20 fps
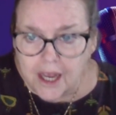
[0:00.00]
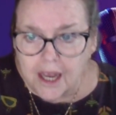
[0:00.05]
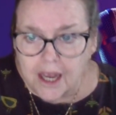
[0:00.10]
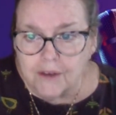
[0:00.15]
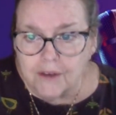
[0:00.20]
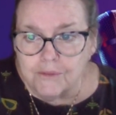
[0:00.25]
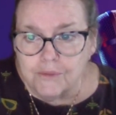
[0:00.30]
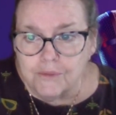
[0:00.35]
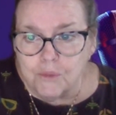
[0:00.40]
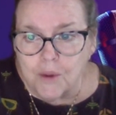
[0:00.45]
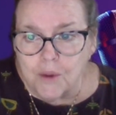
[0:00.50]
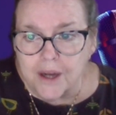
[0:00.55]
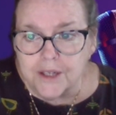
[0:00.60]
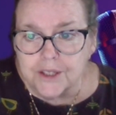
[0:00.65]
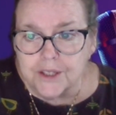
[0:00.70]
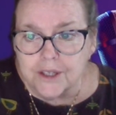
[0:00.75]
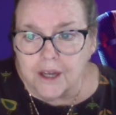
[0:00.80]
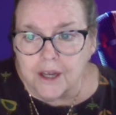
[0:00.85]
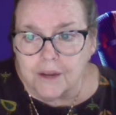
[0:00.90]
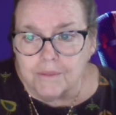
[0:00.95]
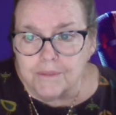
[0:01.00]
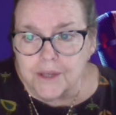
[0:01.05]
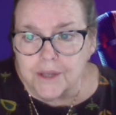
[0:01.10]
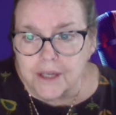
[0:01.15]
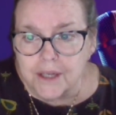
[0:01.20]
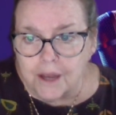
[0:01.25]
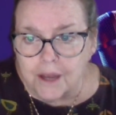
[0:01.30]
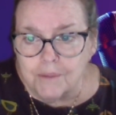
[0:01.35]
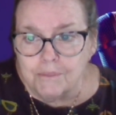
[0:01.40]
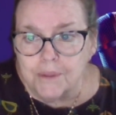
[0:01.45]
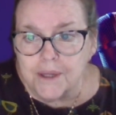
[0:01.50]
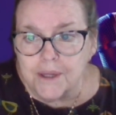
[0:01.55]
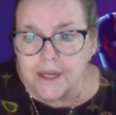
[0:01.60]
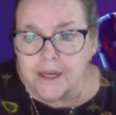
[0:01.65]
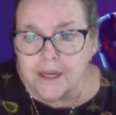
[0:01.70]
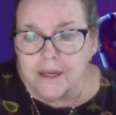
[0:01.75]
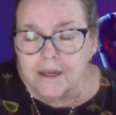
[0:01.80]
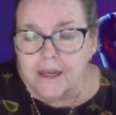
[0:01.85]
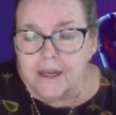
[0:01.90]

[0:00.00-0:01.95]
of what the company